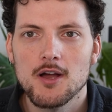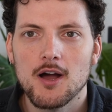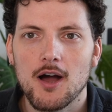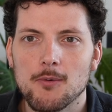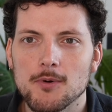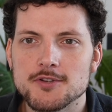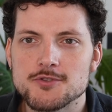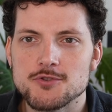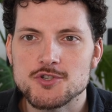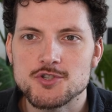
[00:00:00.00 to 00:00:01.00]
I wanted
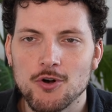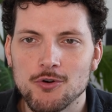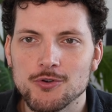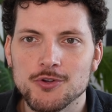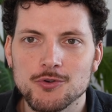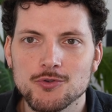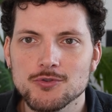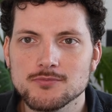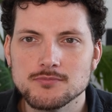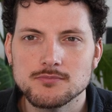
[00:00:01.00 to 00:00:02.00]
to show
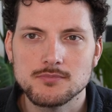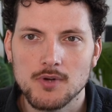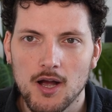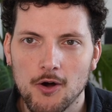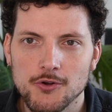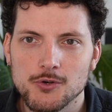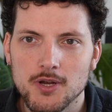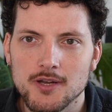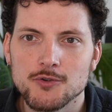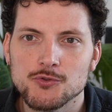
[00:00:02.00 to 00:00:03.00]
you how you
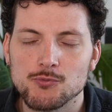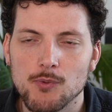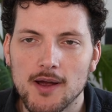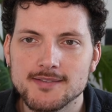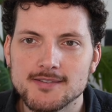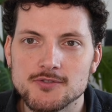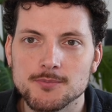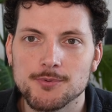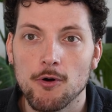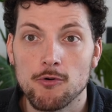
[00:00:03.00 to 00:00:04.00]
can use Rust to
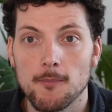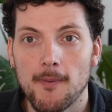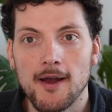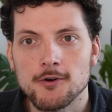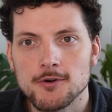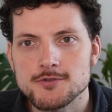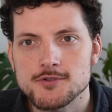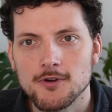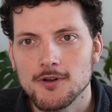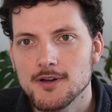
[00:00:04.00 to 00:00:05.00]
program
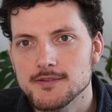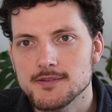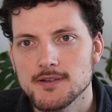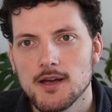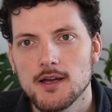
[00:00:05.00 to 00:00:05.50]
microcontrollers